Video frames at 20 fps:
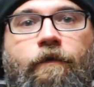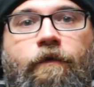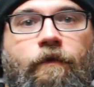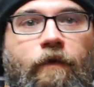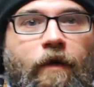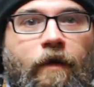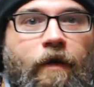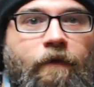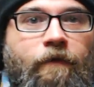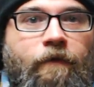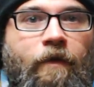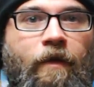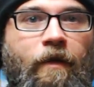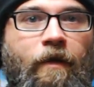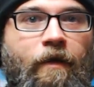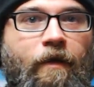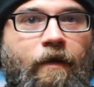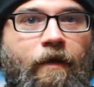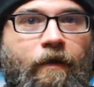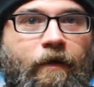I still have
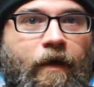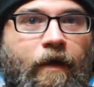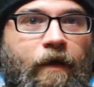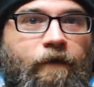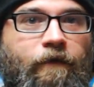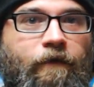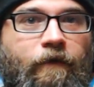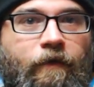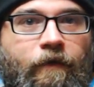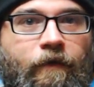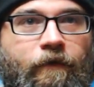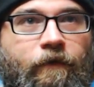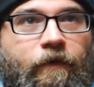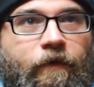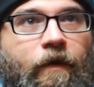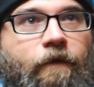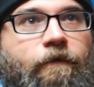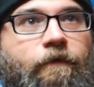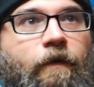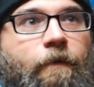Godzilla
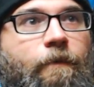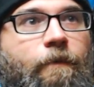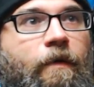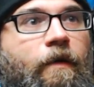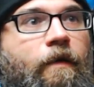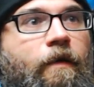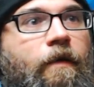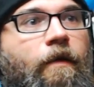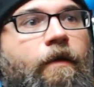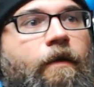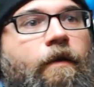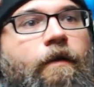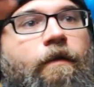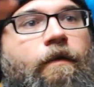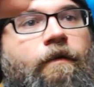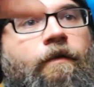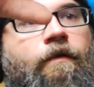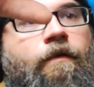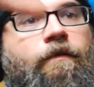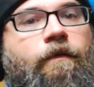stuff up here,
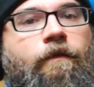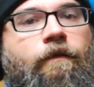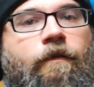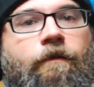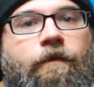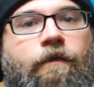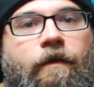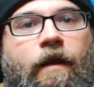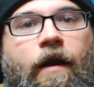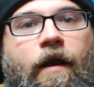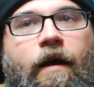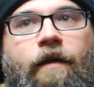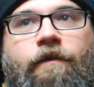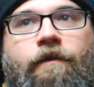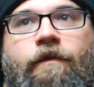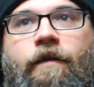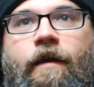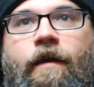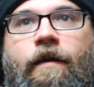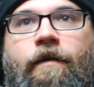and just different
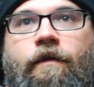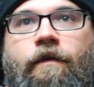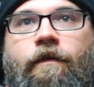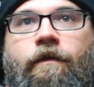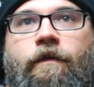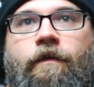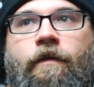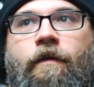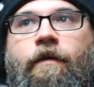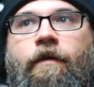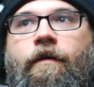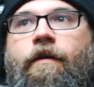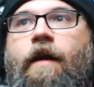odds and ends,